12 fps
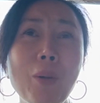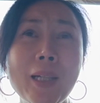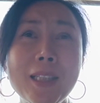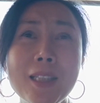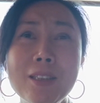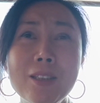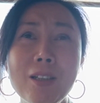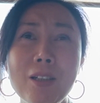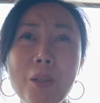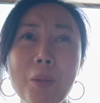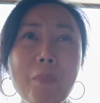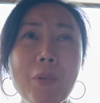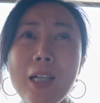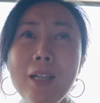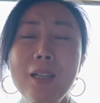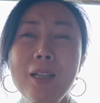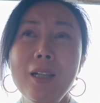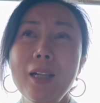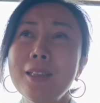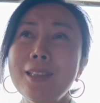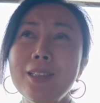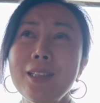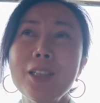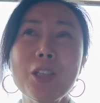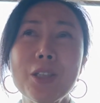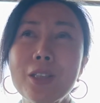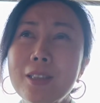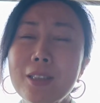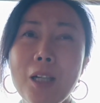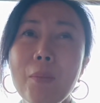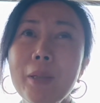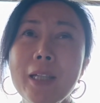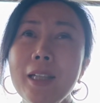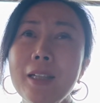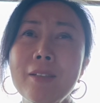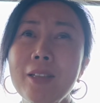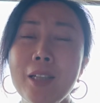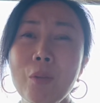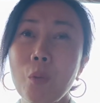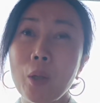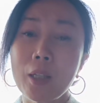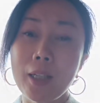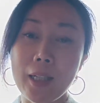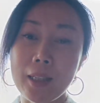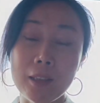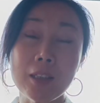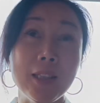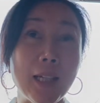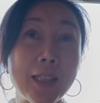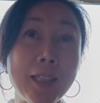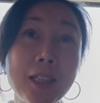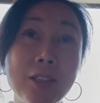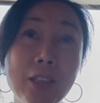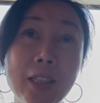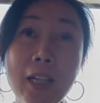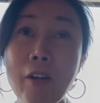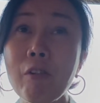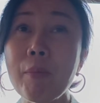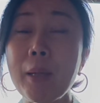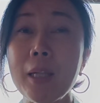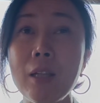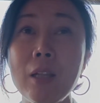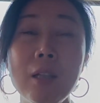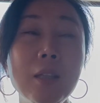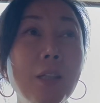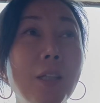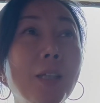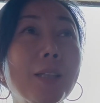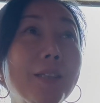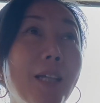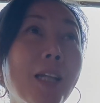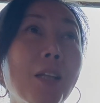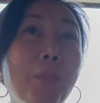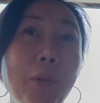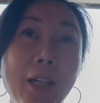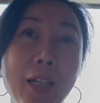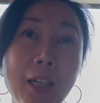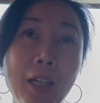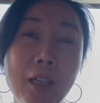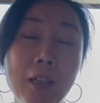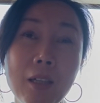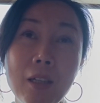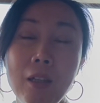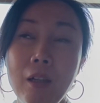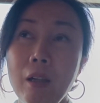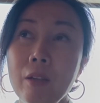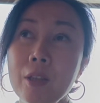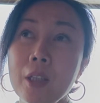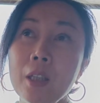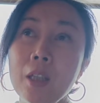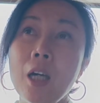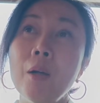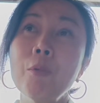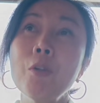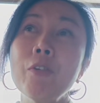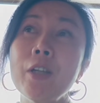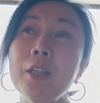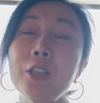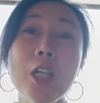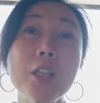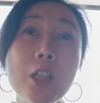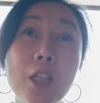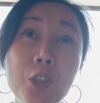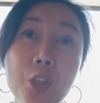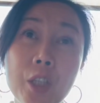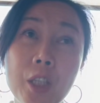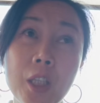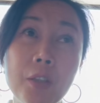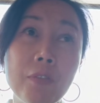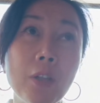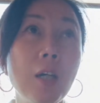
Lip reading: It's just it's such a complicated thing. We're like yesterday, everybody celebrating the movie just achieved.